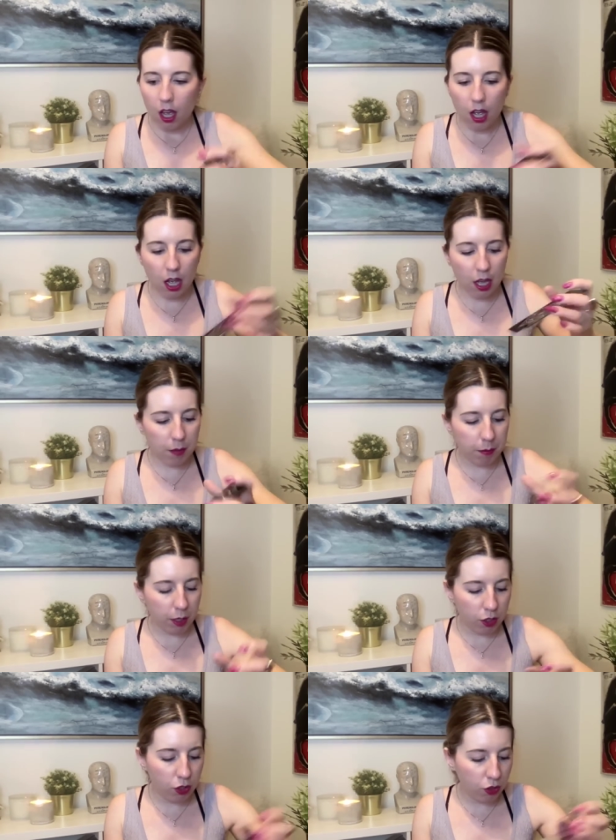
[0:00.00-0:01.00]
Um,
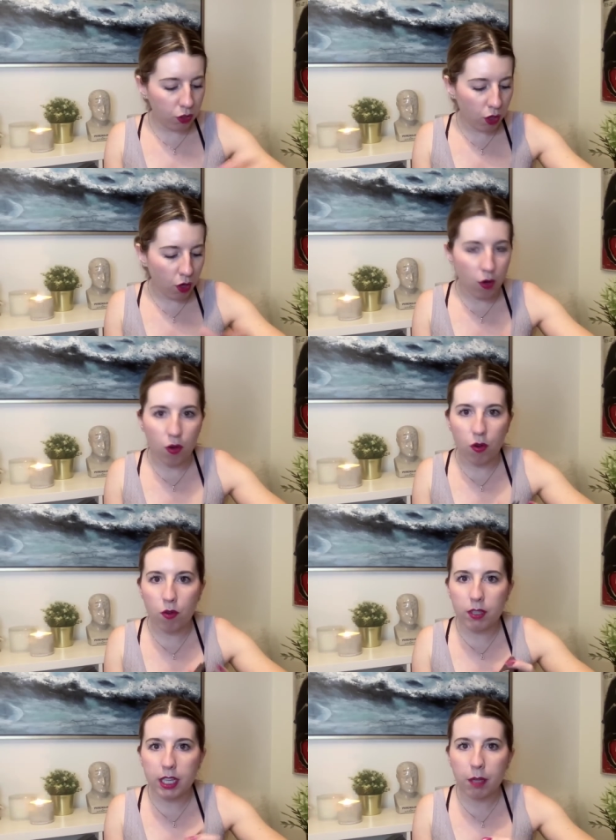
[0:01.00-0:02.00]

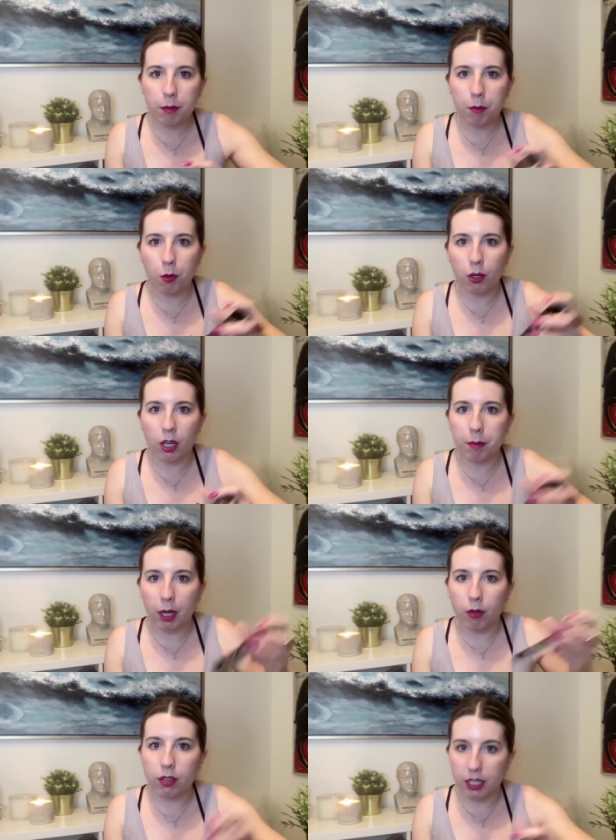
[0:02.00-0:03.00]
so tell me more
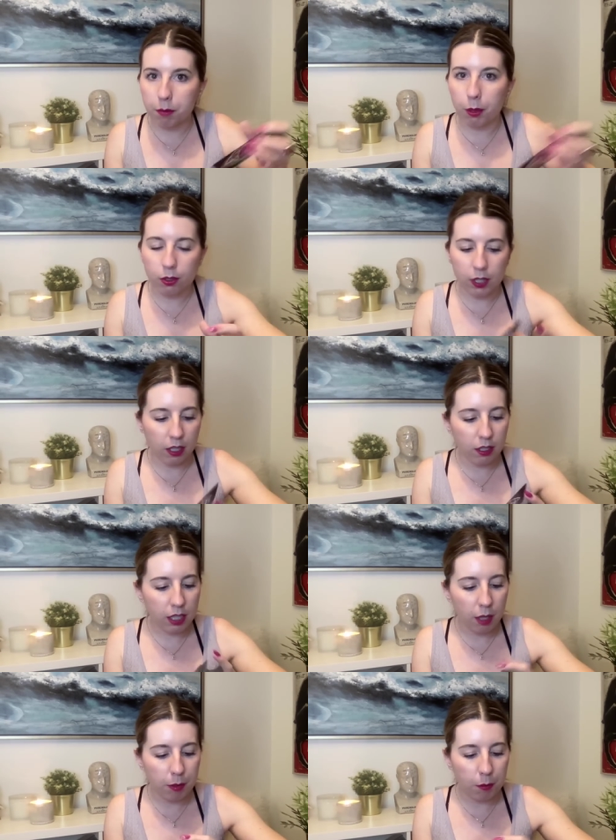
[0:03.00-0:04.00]
about this person.
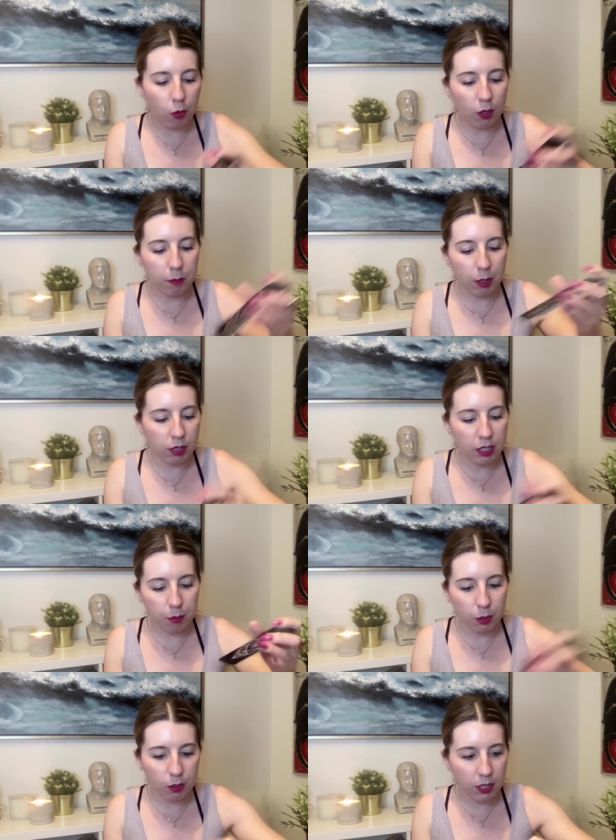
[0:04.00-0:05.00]
Tell me more about this
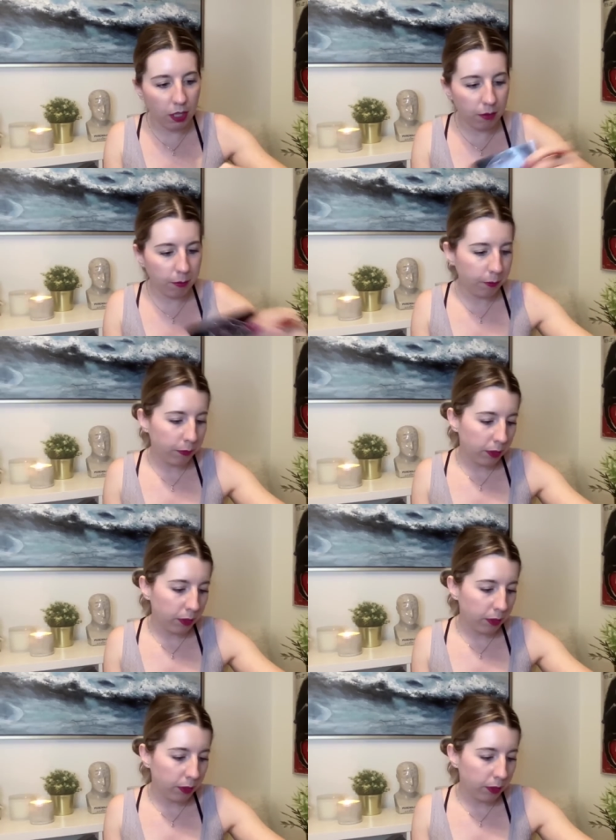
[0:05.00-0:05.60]
person.